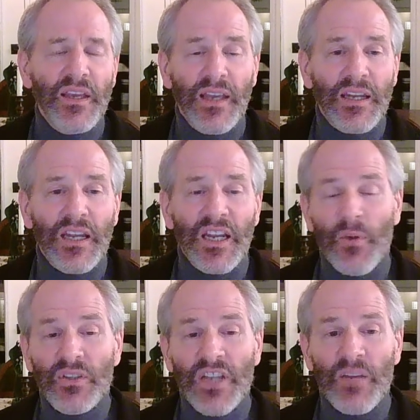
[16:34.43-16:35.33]
And in
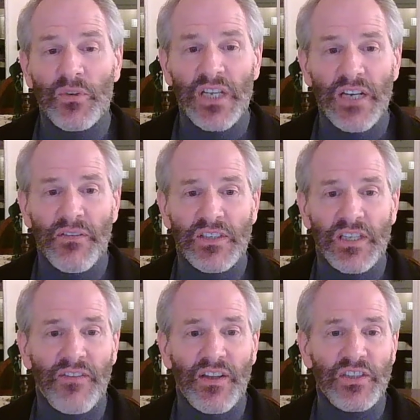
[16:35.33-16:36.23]
about 10% of us,
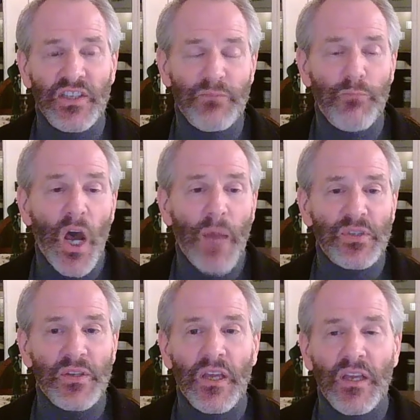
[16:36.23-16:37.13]
it eventually just
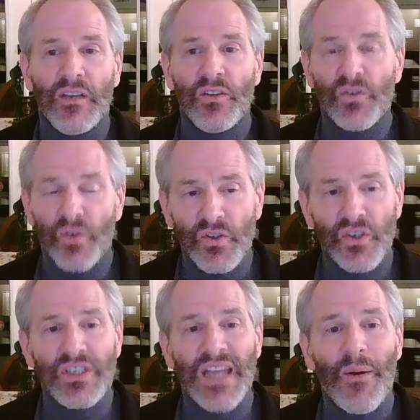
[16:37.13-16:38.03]
pops.
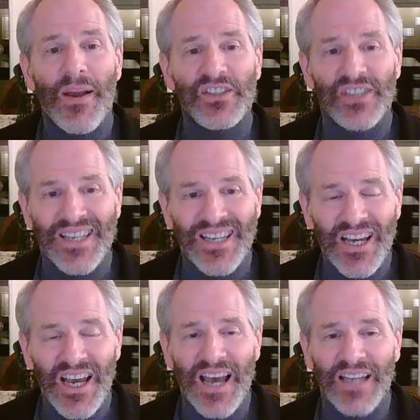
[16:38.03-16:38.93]
Surgeons now actually
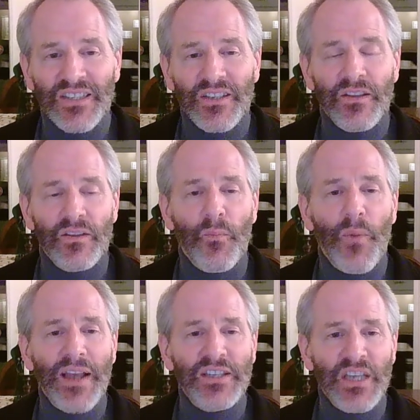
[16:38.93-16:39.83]
cut the
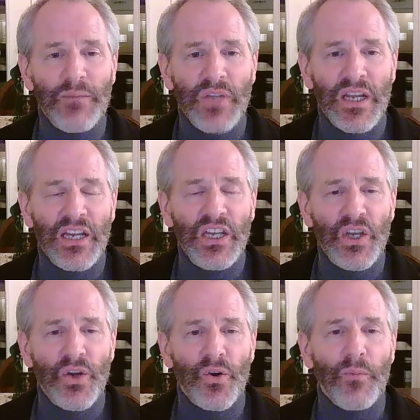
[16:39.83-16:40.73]
bicep tendon
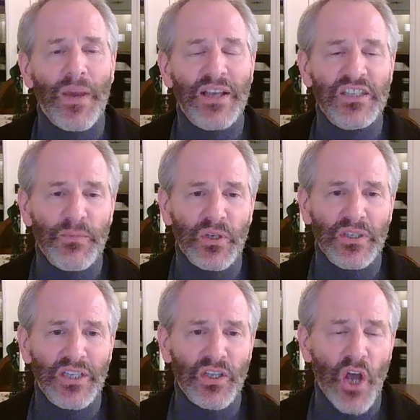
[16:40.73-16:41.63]
here,
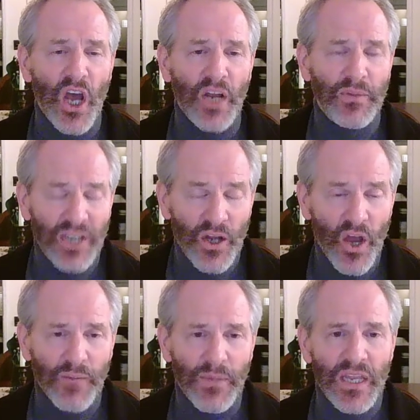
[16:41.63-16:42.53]
bicipital
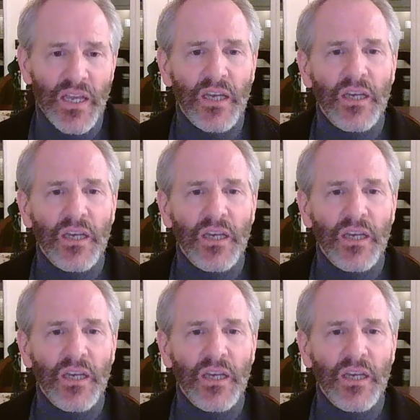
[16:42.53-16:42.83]
tendinotomy,